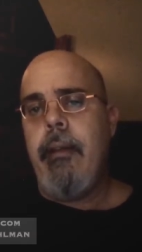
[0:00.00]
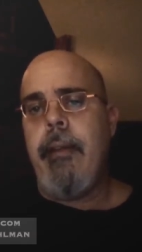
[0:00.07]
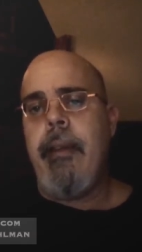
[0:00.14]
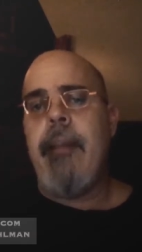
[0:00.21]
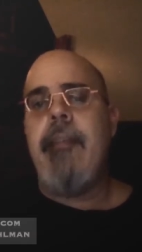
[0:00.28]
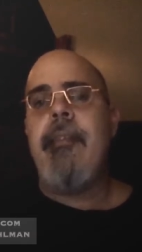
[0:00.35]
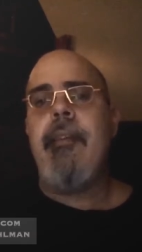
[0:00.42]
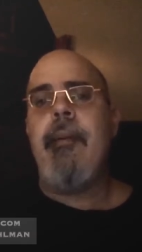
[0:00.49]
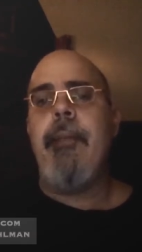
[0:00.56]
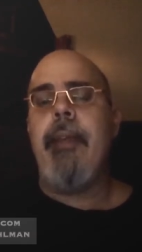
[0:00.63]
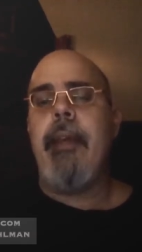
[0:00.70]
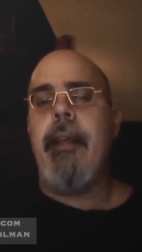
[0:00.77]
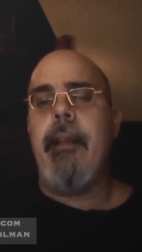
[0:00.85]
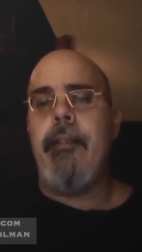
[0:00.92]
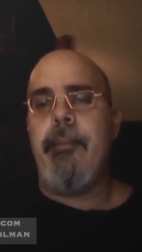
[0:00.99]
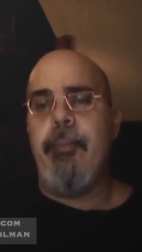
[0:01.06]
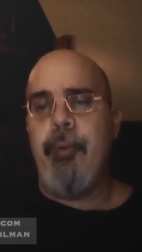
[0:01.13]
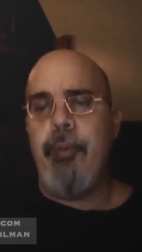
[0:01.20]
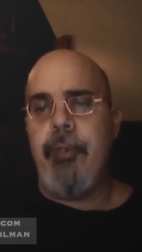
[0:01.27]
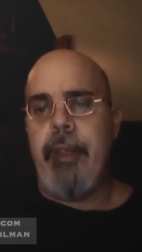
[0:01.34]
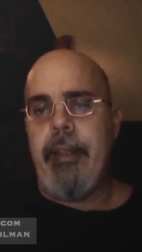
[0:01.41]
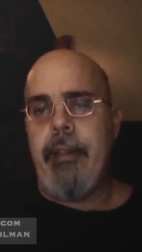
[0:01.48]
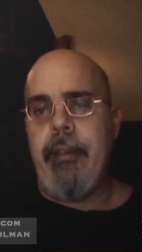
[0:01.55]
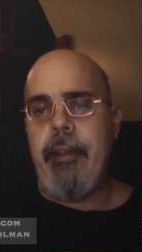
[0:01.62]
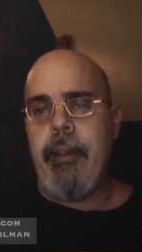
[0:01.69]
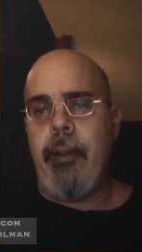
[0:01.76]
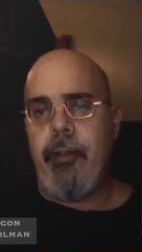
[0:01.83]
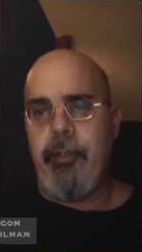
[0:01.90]
Then something else moved in
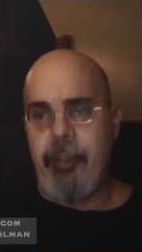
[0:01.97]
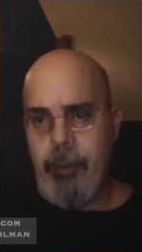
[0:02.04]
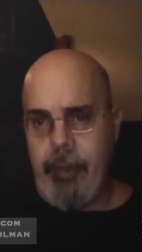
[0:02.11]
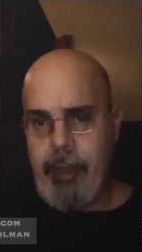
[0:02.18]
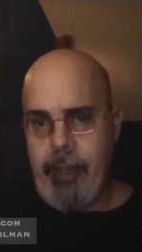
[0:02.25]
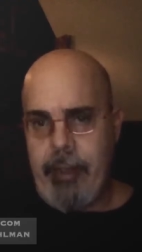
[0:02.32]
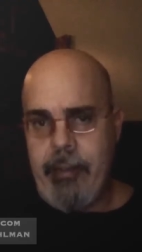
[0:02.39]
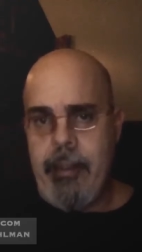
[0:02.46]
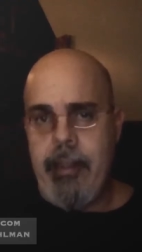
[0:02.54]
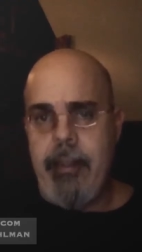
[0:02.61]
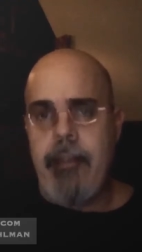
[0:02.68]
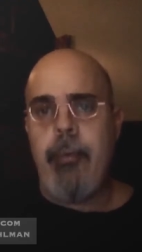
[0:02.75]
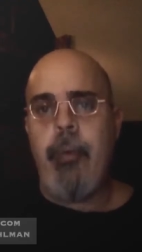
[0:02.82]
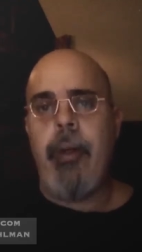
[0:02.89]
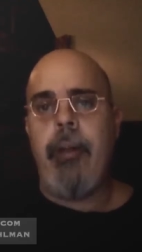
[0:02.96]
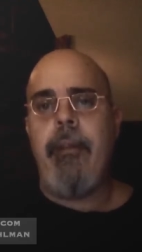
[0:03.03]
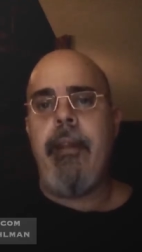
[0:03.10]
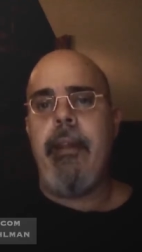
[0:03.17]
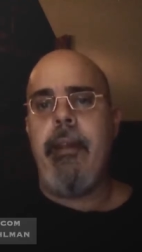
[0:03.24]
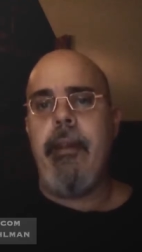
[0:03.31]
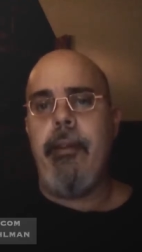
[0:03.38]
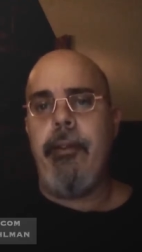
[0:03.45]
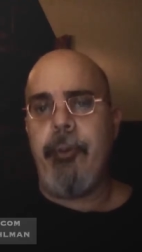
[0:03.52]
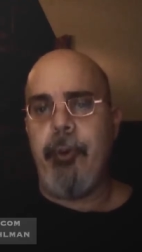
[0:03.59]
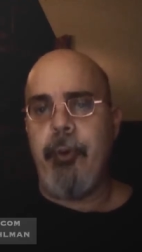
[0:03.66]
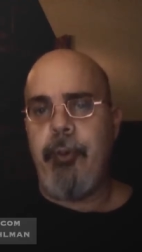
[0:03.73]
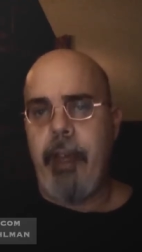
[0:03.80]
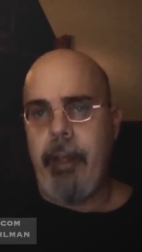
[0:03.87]
that also liked to eat what the eels
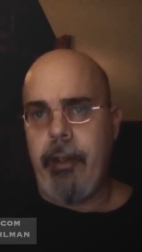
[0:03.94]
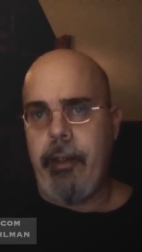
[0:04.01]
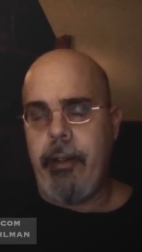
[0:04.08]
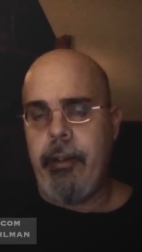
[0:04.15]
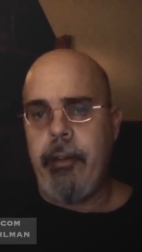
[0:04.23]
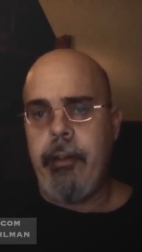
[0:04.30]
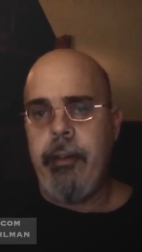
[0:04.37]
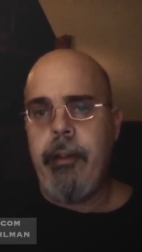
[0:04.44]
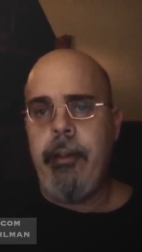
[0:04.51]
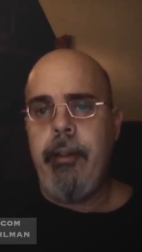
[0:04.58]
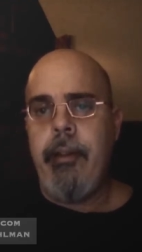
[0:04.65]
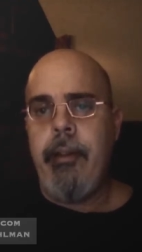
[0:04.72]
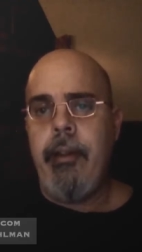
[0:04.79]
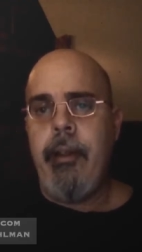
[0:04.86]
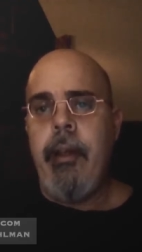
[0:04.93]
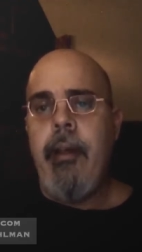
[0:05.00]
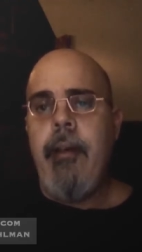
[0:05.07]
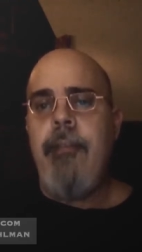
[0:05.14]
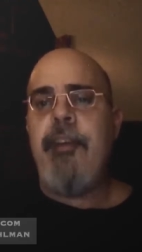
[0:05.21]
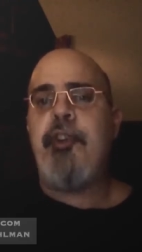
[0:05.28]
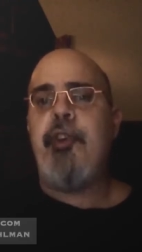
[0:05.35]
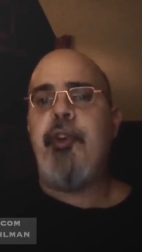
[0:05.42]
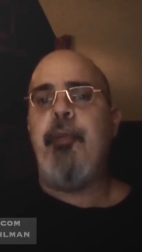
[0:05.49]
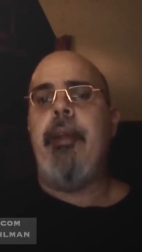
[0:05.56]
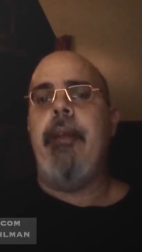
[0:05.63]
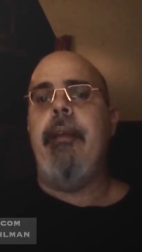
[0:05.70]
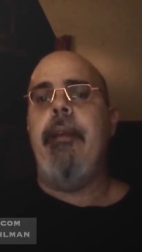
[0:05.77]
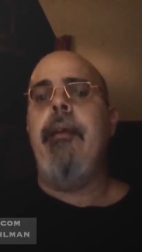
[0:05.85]
grew fat on.
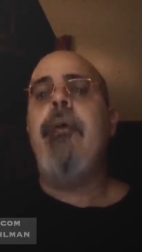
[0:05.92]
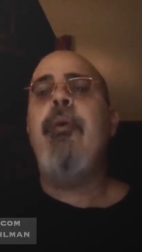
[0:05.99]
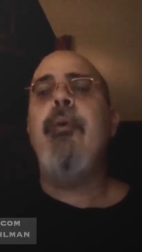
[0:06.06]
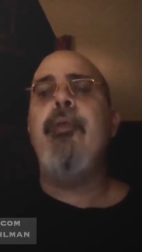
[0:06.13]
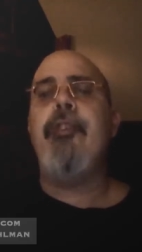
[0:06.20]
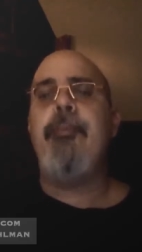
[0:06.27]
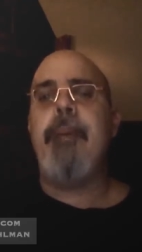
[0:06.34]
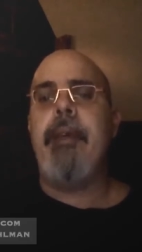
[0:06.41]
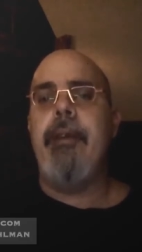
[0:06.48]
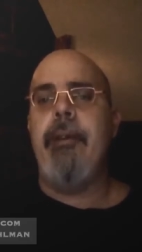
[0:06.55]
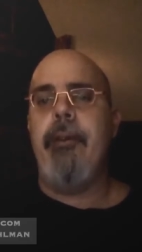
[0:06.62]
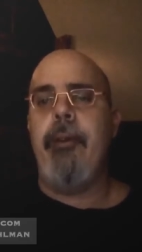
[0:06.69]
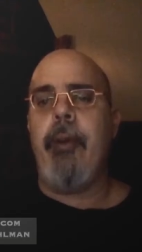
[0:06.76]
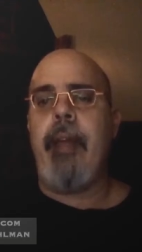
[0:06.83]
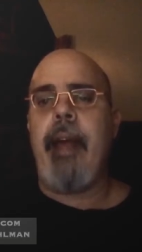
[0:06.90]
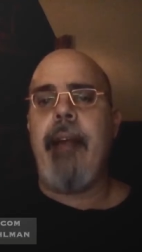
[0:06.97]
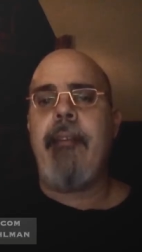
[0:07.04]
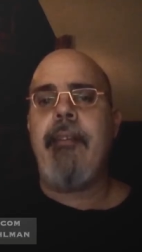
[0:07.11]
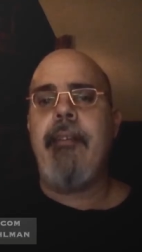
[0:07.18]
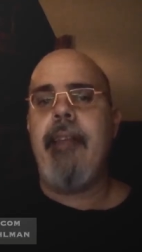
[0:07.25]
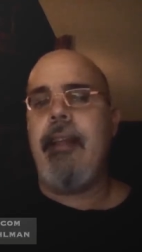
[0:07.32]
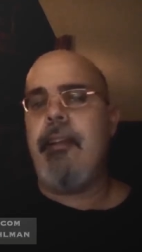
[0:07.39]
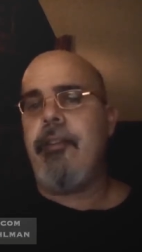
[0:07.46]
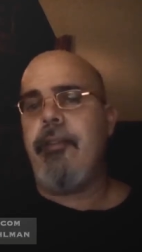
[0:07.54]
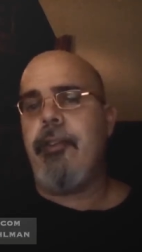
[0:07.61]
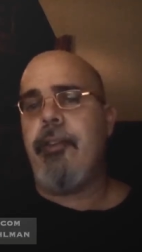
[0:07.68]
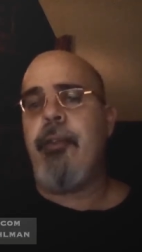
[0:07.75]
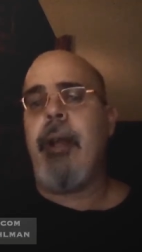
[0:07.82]
Fishermen who speared or cast nets
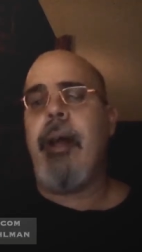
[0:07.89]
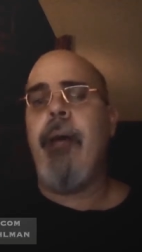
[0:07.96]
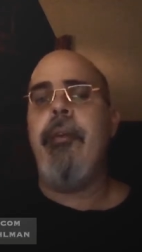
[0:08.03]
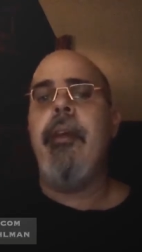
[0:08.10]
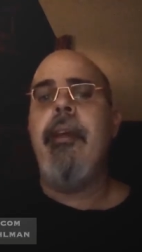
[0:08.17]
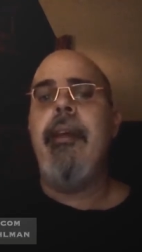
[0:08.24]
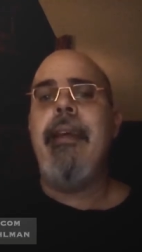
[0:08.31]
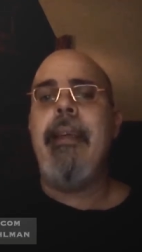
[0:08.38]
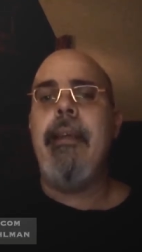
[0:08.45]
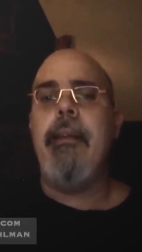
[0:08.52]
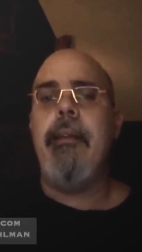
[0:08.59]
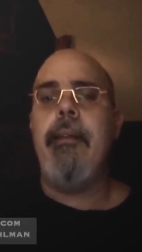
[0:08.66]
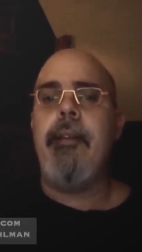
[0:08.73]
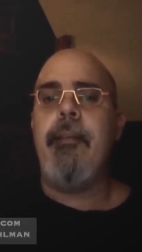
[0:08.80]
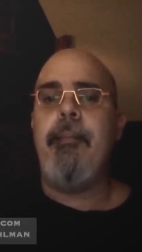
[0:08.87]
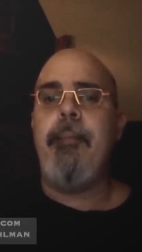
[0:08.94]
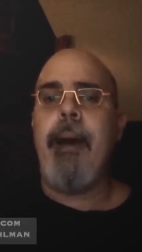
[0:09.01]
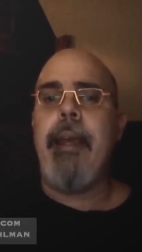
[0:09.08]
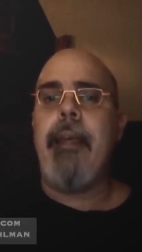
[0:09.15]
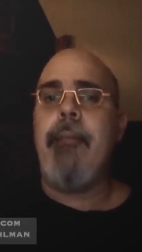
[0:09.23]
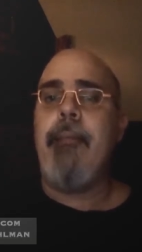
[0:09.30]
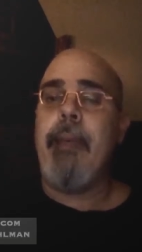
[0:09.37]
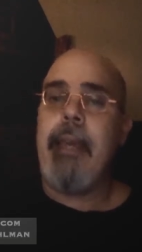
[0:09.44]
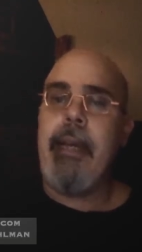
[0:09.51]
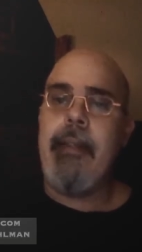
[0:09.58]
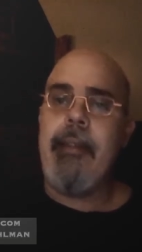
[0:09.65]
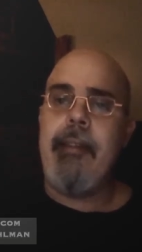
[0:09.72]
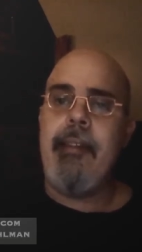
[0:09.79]
for trout, eels, and pike
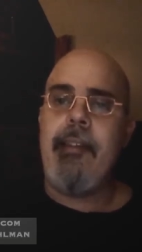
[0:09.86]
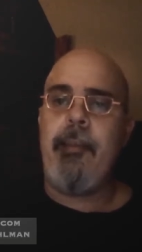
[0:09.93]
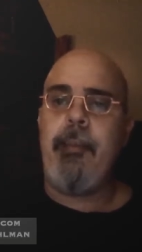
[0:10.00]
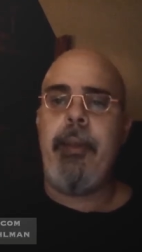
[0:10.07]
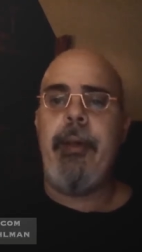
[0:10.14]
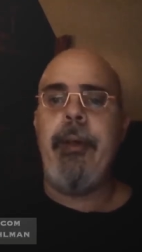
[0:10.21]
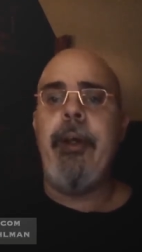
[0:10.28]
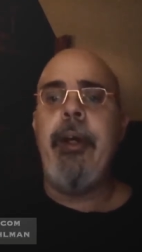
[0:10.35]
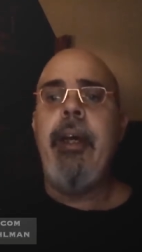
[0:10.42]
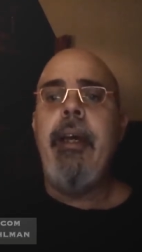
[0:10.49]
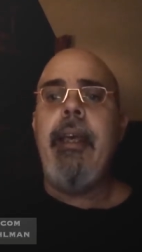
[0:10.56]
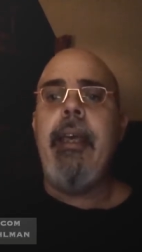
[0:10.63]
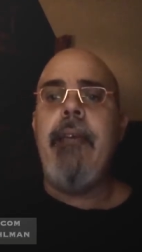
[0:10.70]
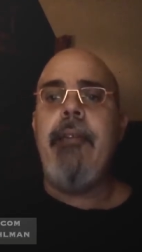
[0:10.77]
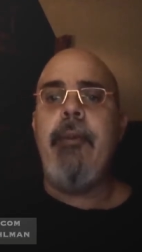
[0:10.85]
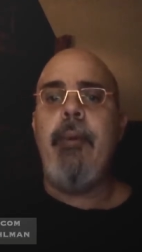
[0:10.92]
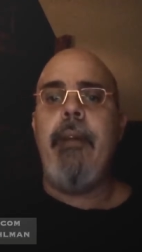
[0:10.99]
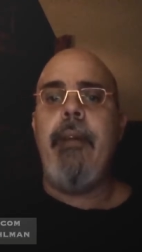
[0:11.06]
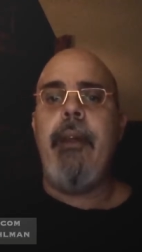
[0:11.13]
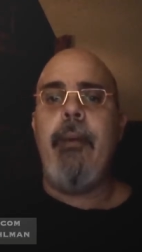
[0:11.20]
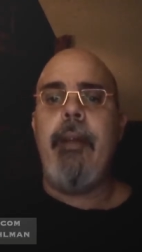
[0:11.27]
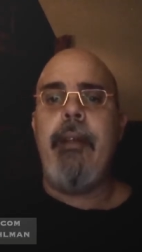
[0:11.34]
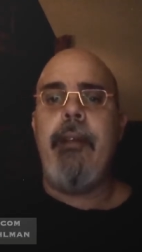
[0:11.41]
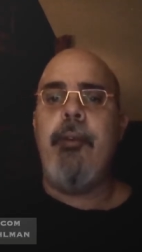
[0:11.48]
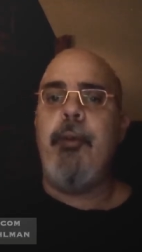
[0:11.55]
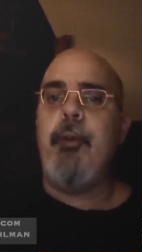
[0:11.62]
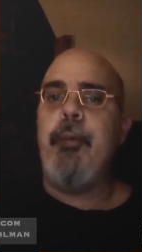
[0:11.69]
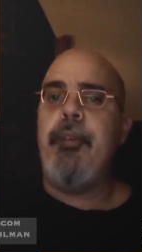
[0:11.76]
began to disappear, even when they went
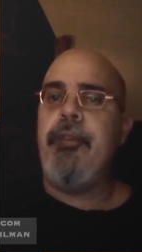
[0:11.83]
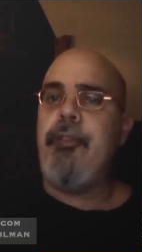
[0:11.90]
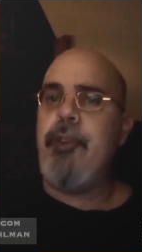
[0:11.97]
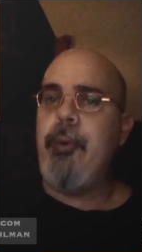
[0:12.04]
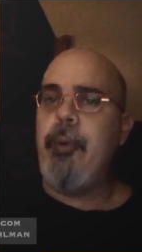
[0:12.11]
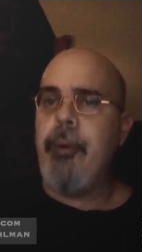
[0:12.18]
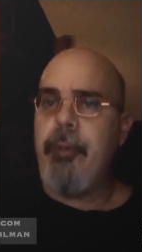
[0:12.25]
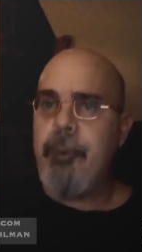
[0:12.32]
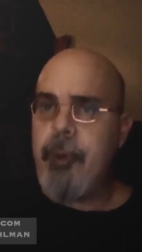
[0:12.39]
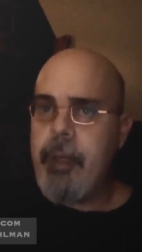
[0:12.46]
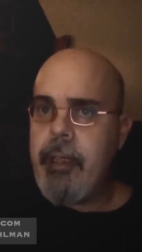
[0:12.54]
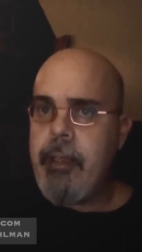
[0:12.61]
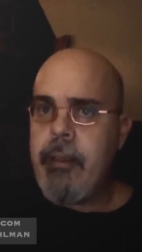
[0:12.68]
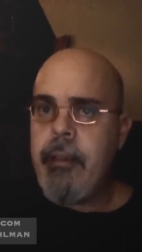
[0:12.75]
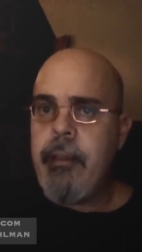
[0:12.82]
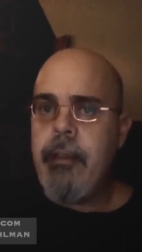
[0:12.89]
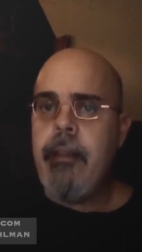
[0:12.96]
in groups of 2 or 3.